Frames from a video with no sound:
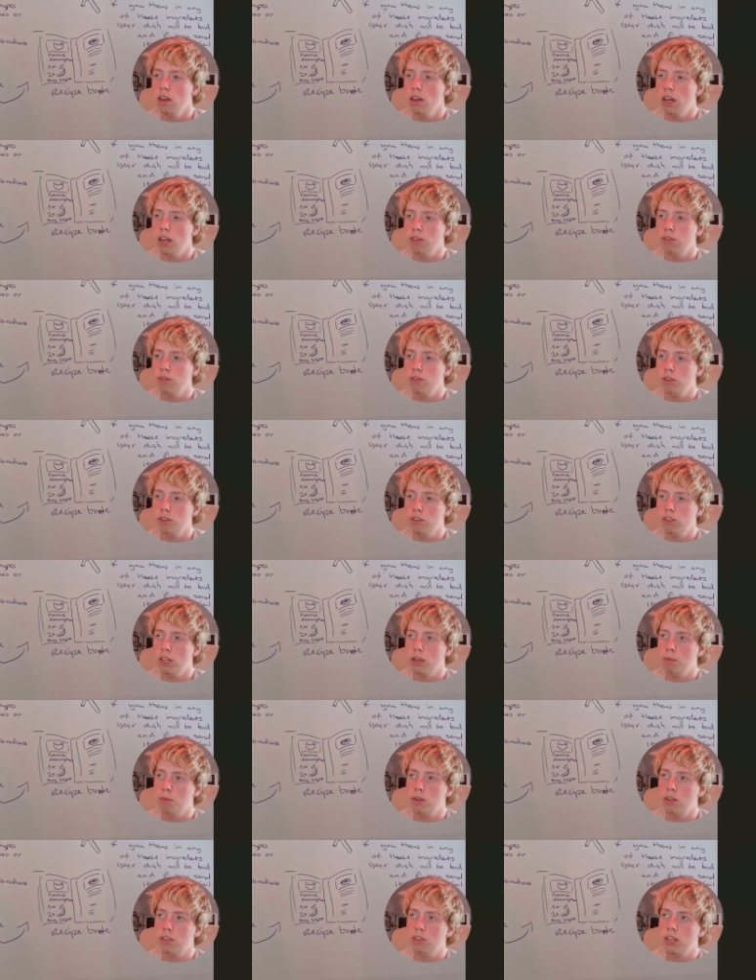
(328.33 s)
At first I
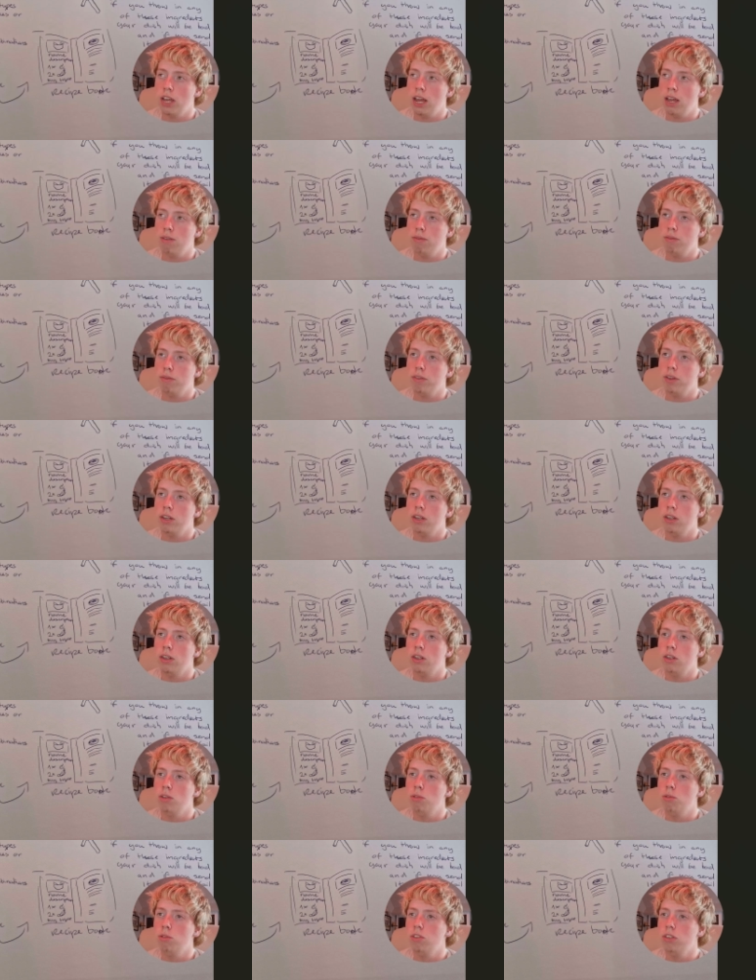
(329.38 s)
wanted to have
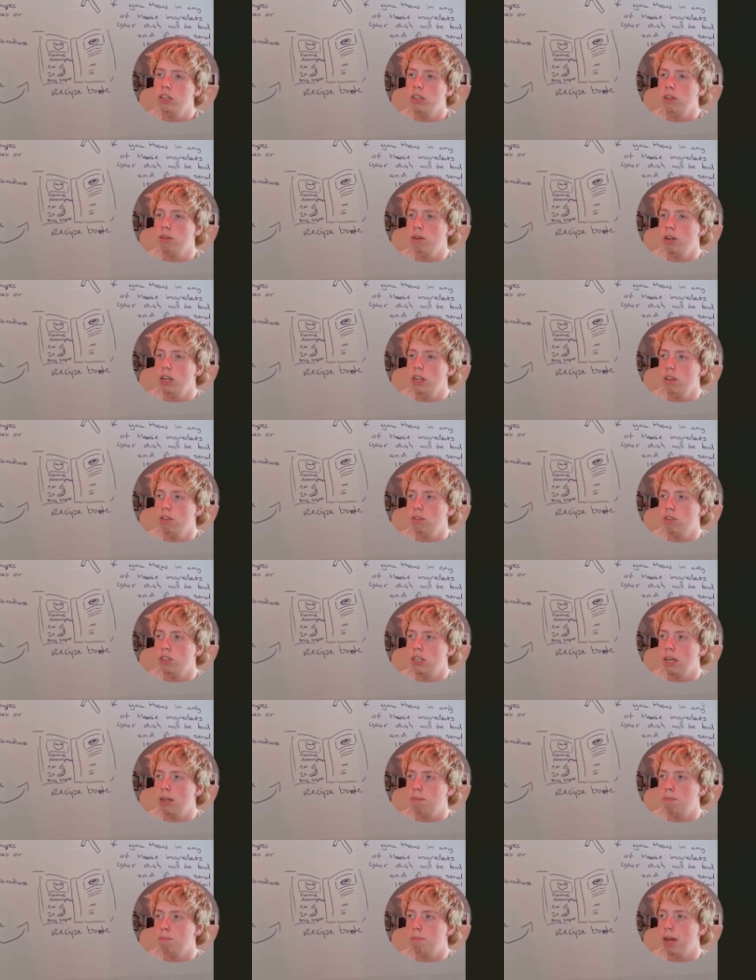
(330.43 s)
good ingredients
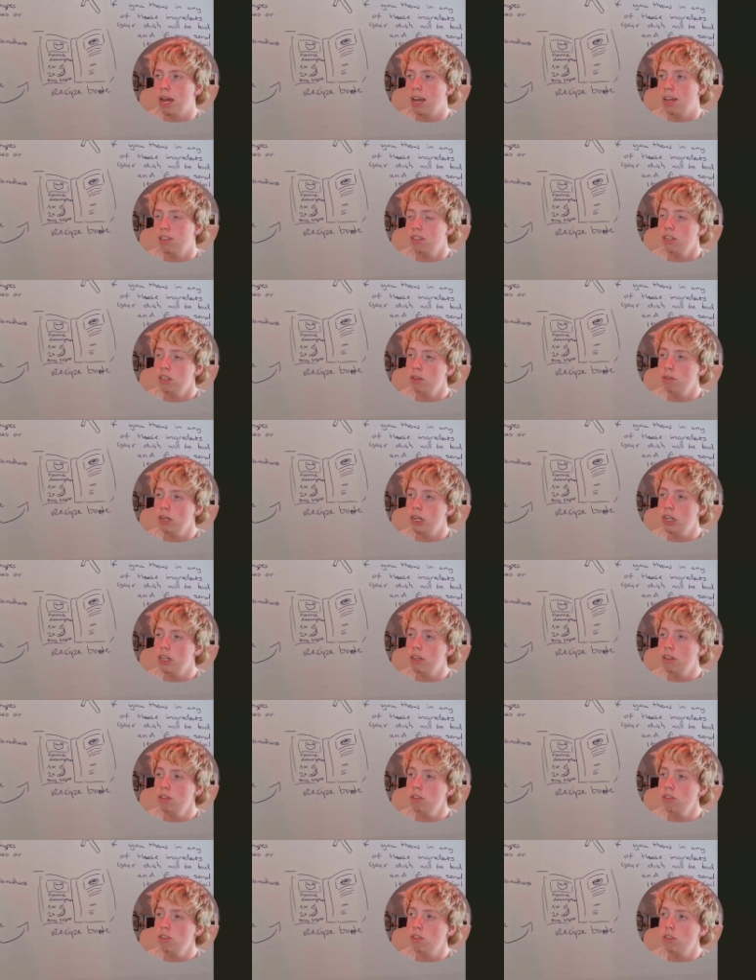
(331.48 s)
and bad
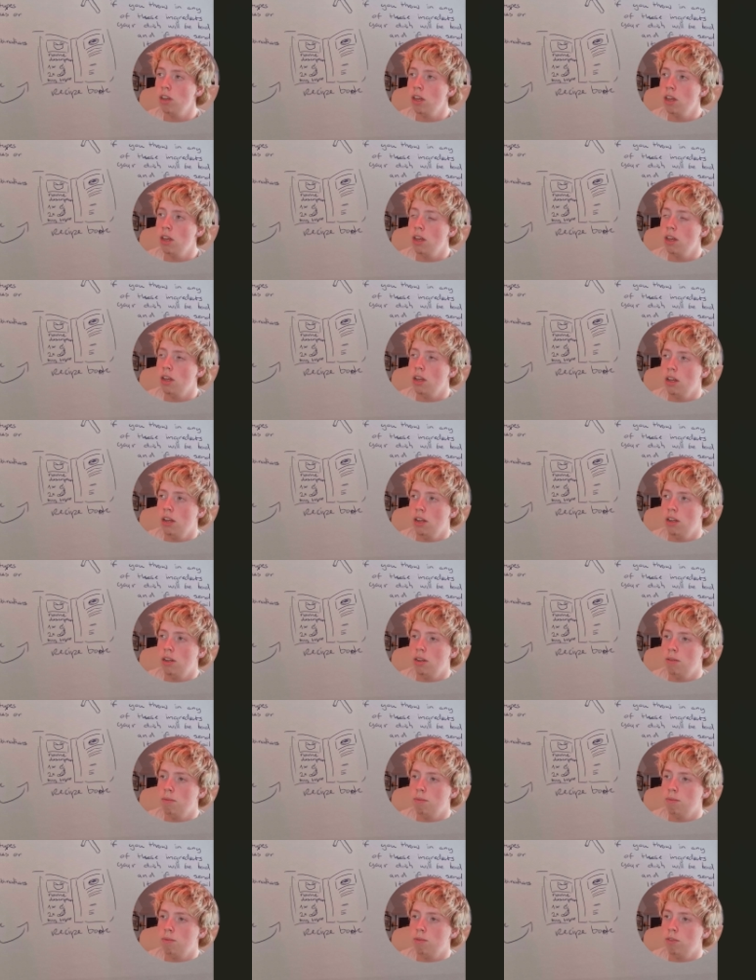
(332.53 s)
ingredients,
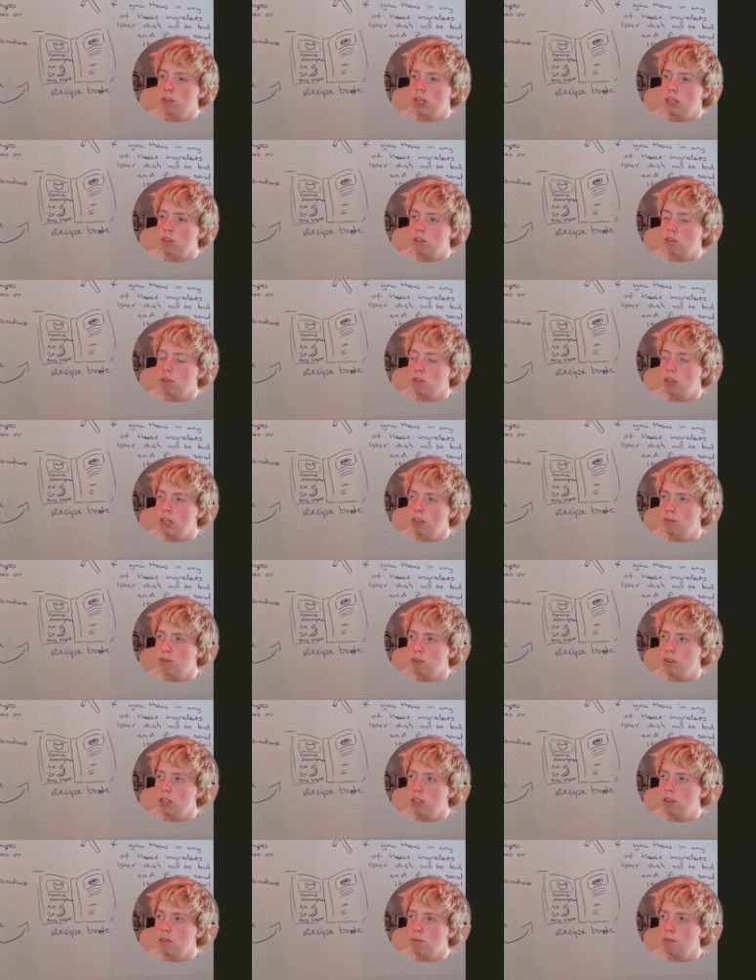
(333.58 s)
and for
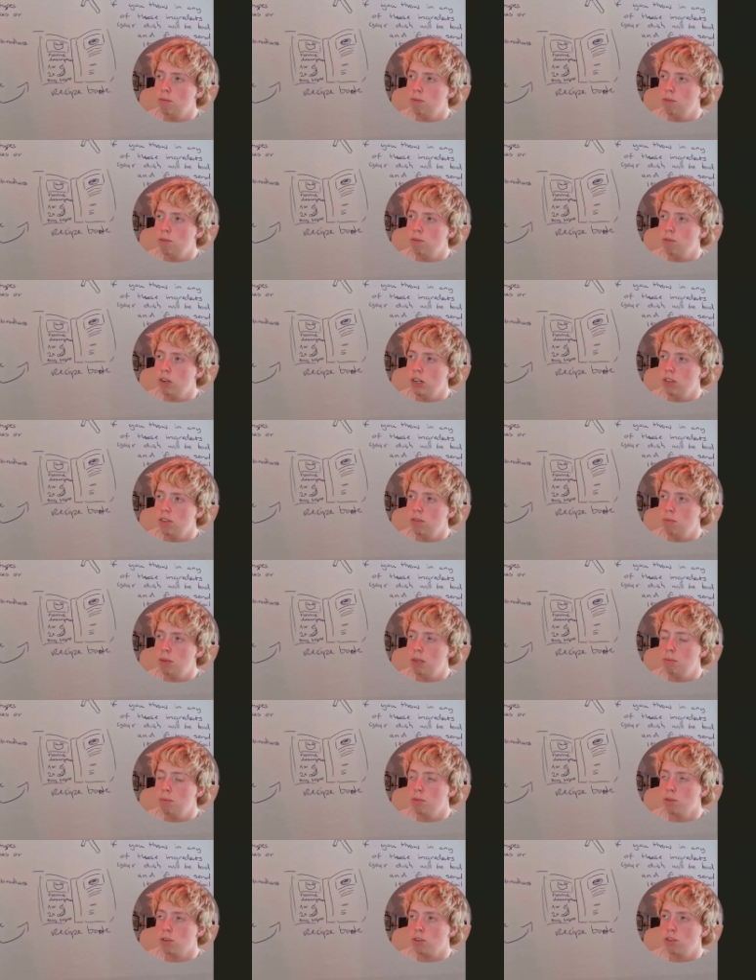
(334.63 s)
it to be
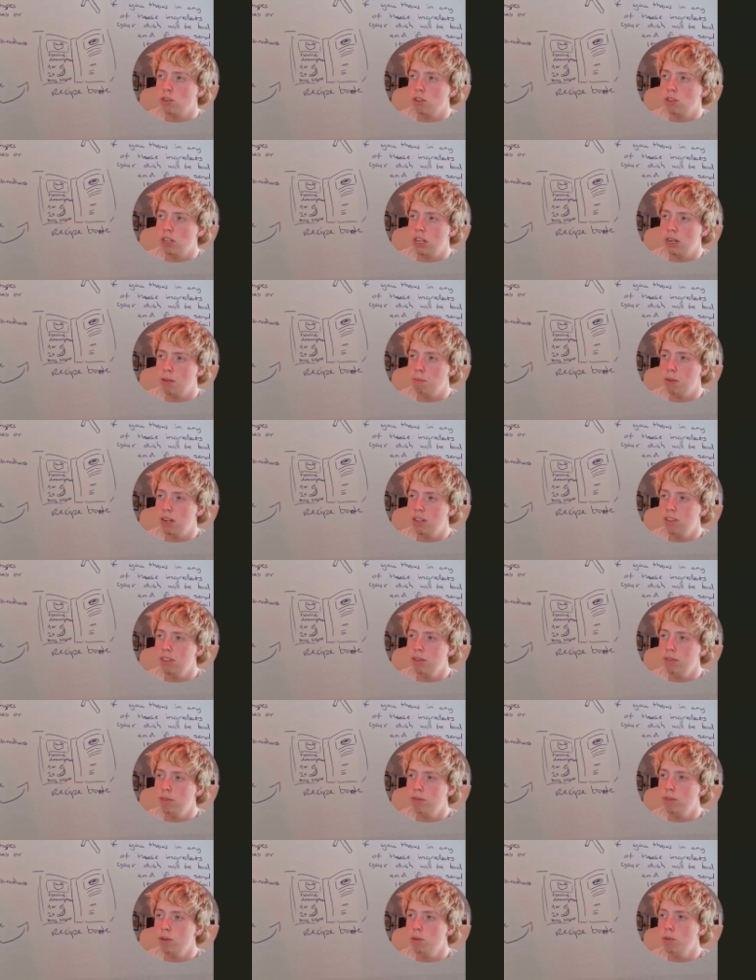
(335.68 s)
more sustainability
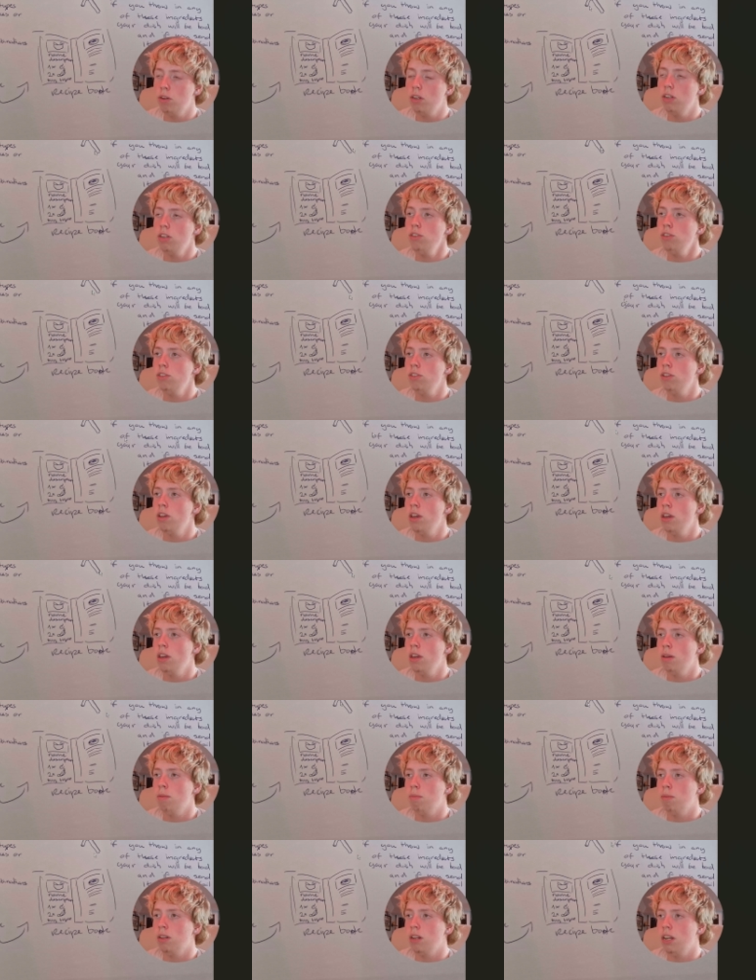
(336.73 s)
focused,
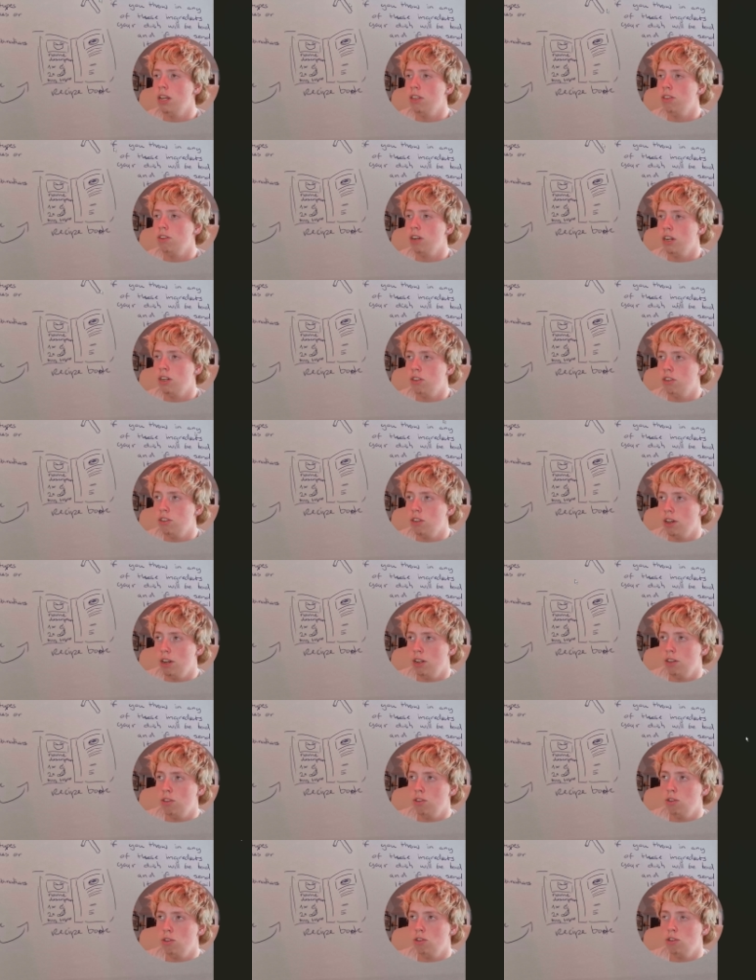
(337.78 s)
but later I
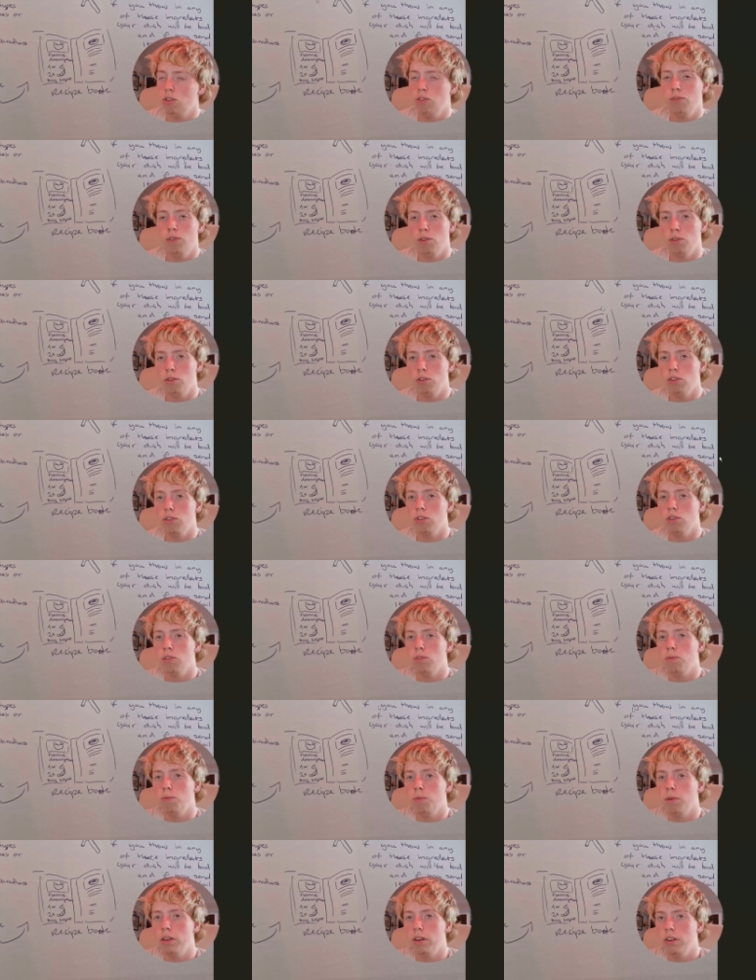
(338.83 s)
decided to just focus
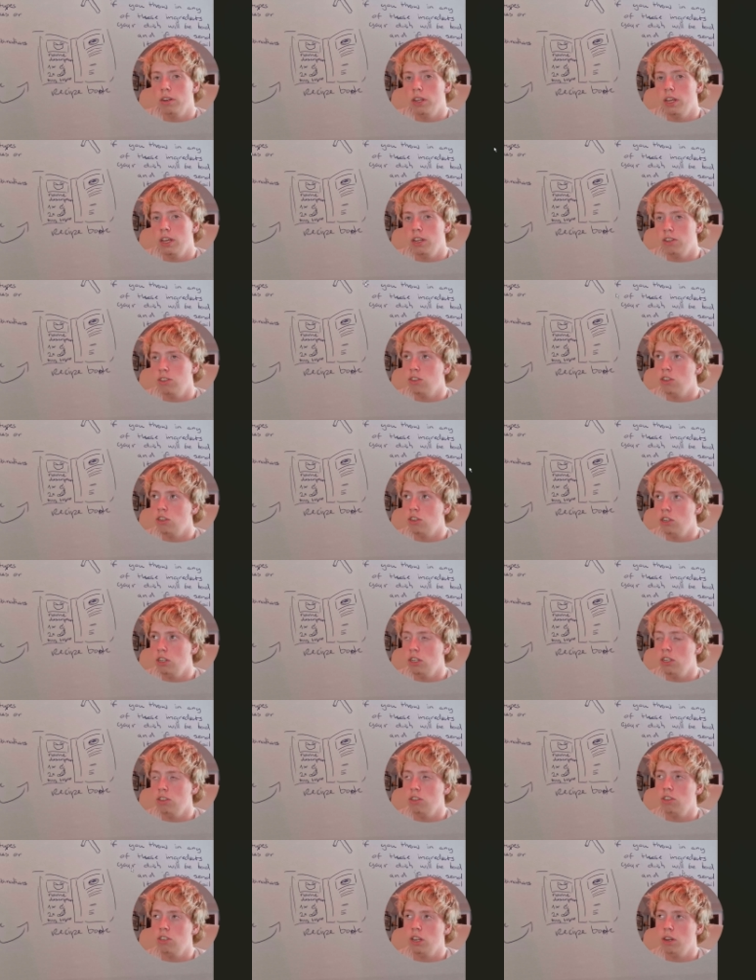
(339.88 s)
on one SDG
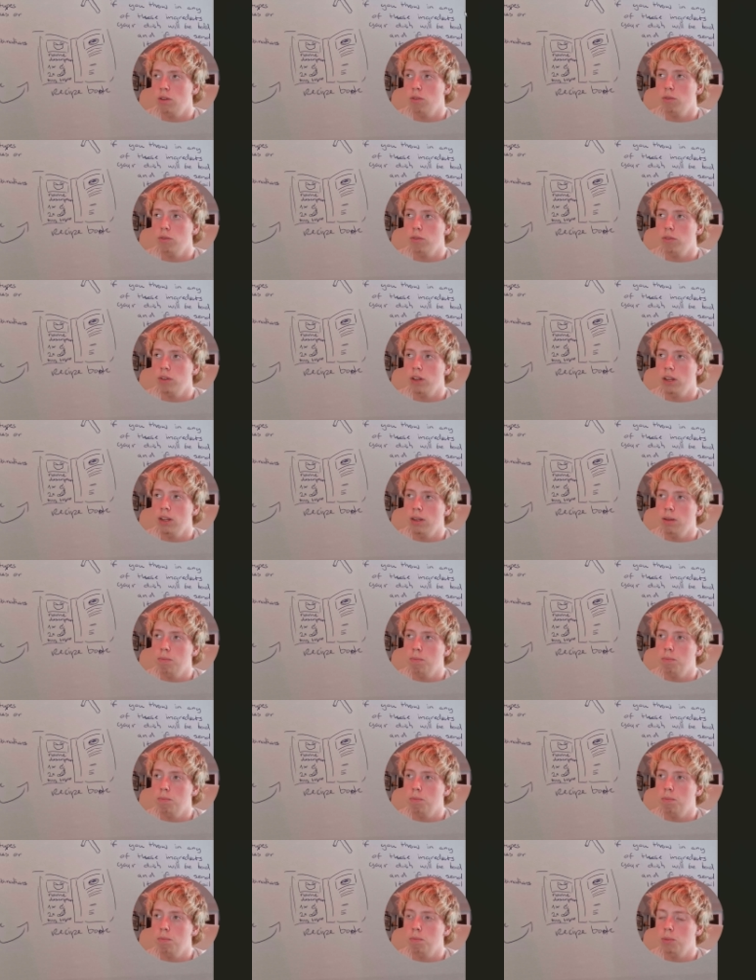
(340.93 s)
instead of
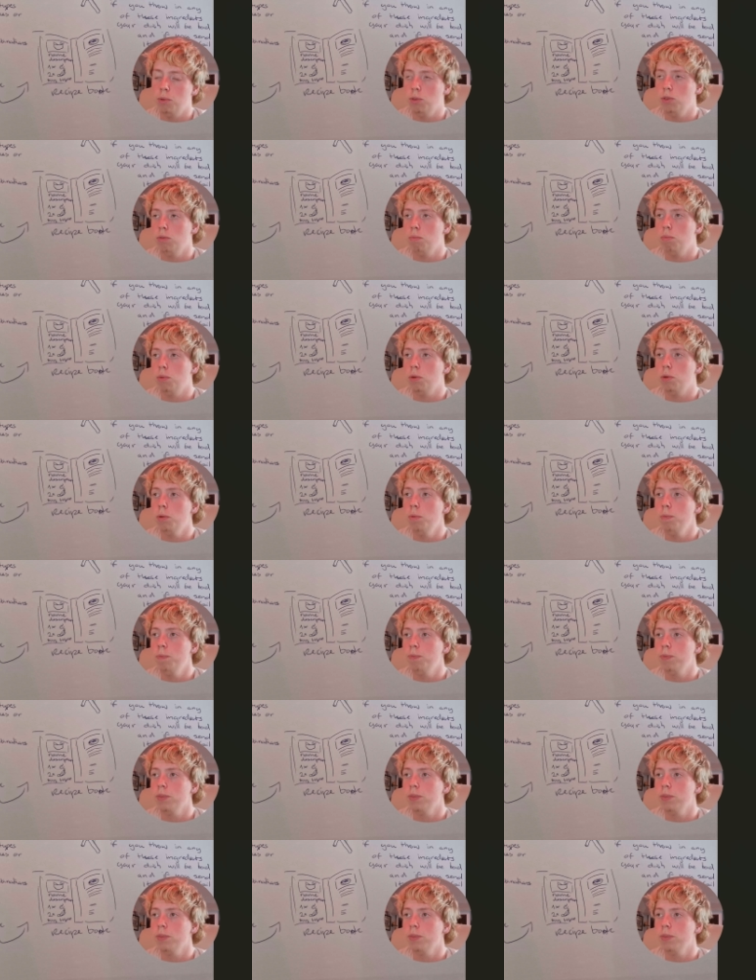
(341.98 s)
multiple.